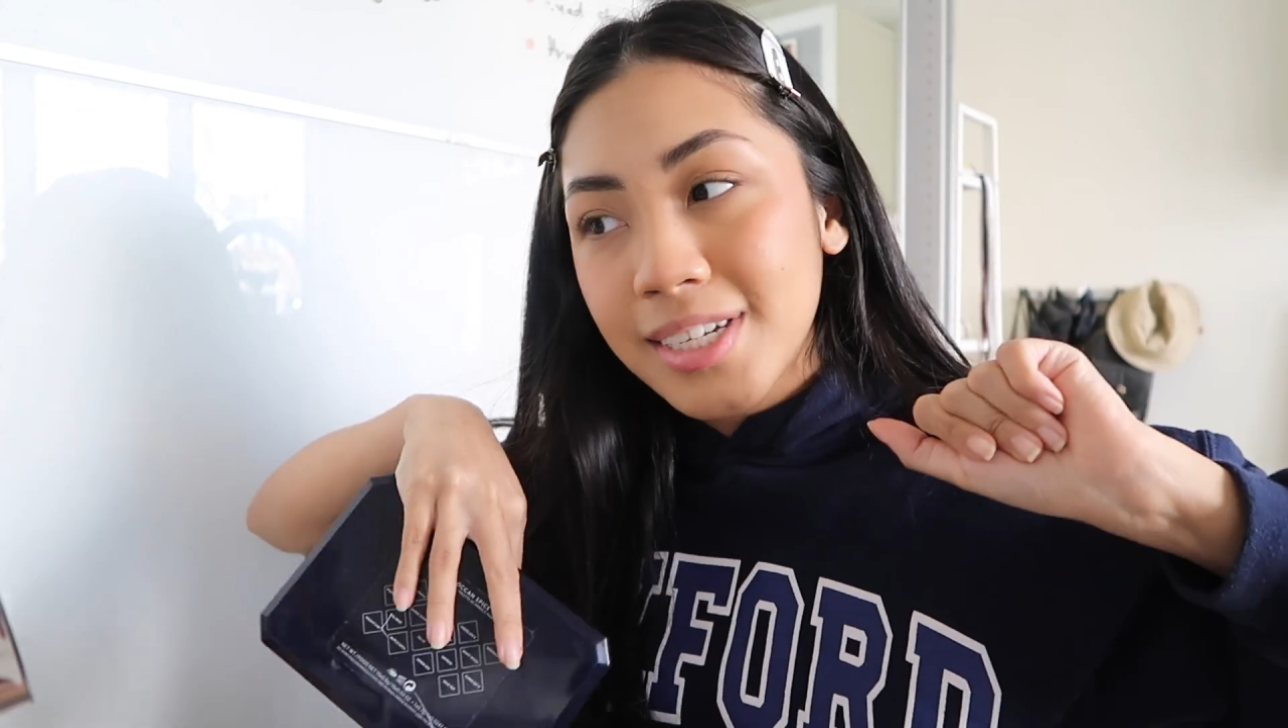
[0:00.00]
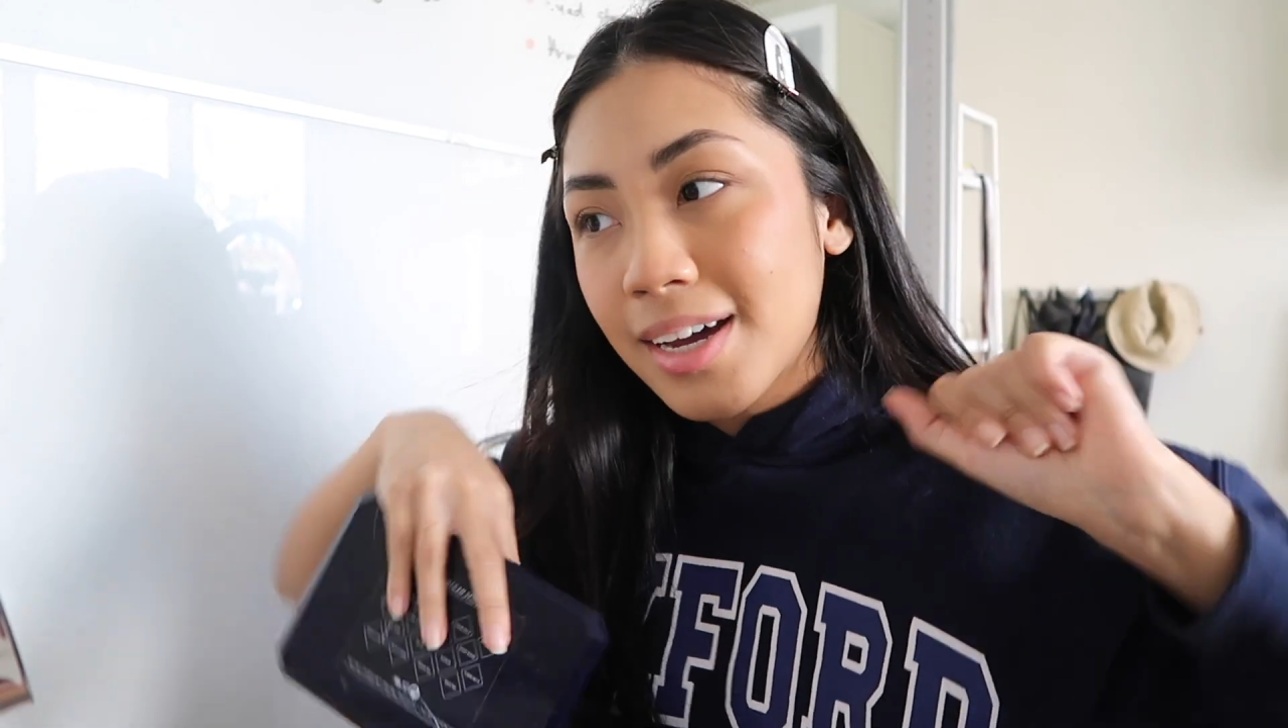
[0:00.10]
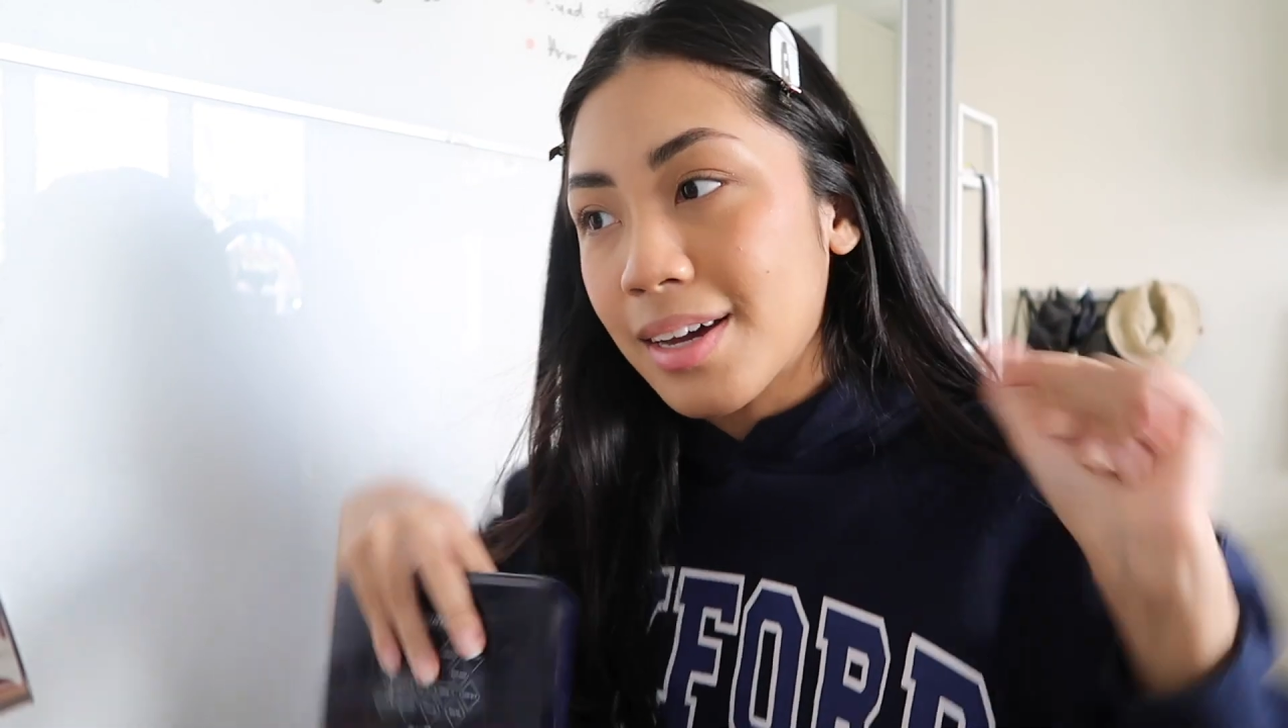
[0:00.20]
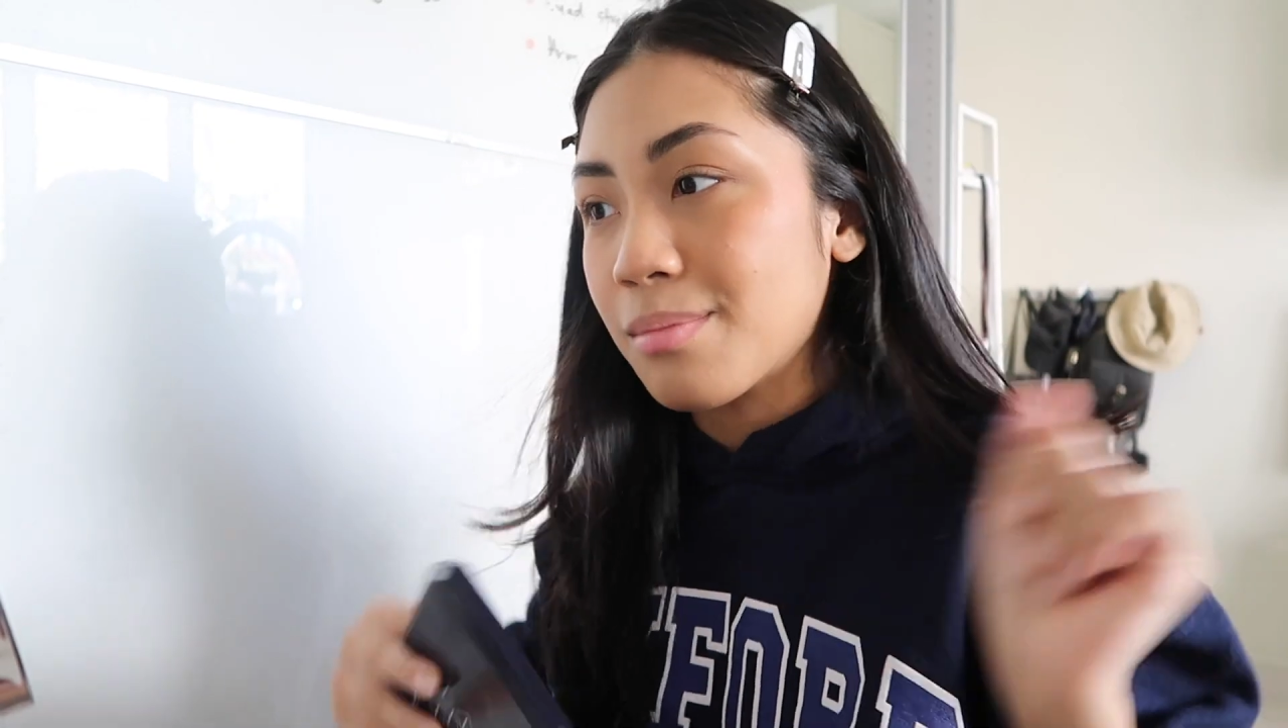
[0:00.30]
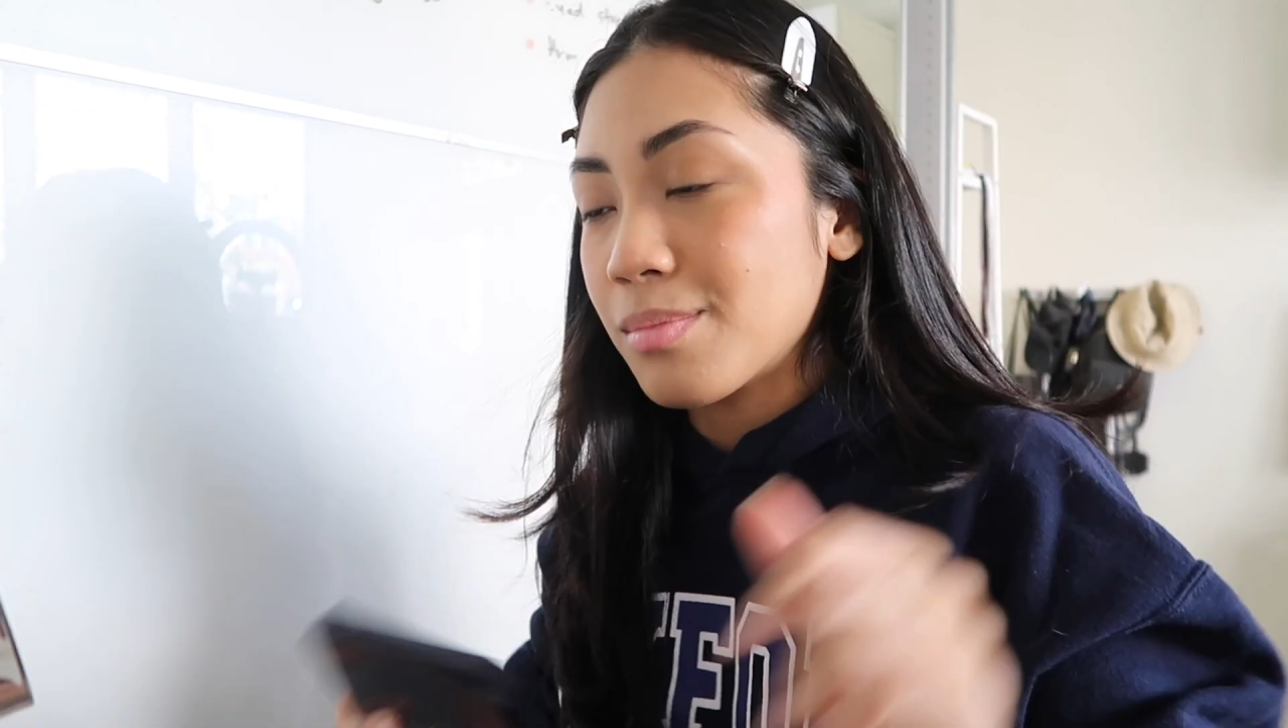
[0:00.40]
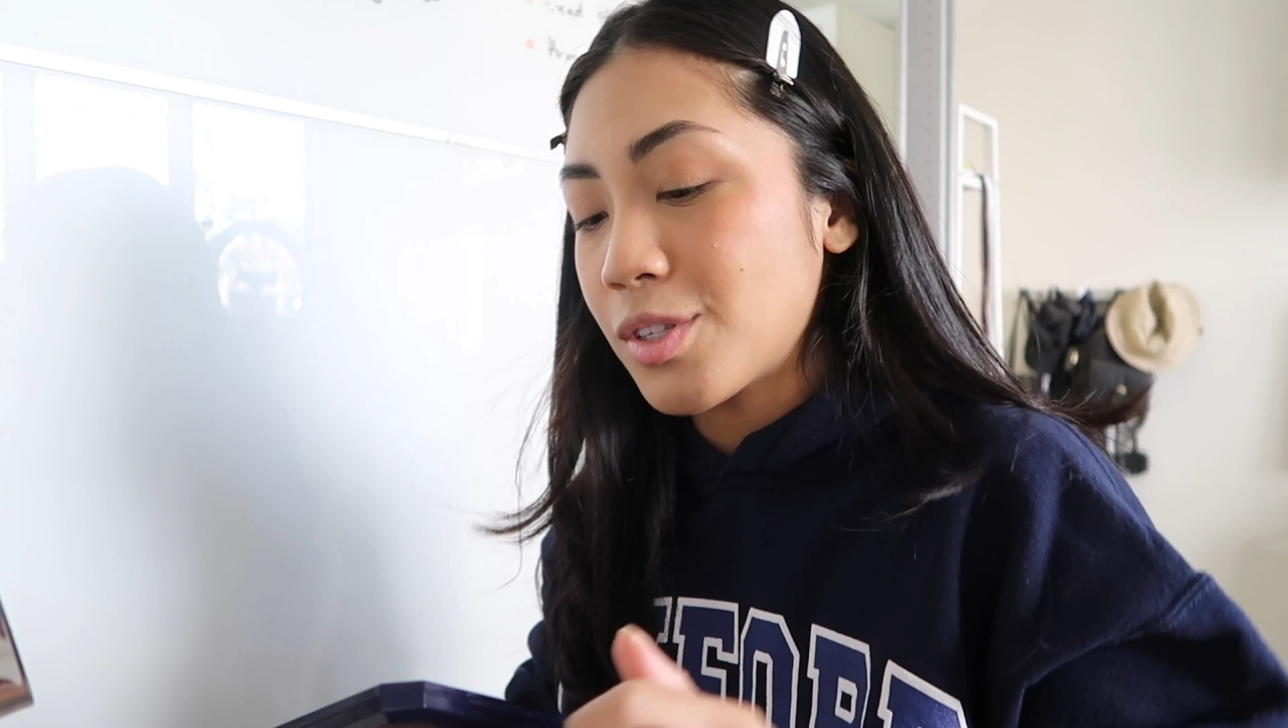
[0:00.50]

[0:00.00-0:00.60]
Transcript: time.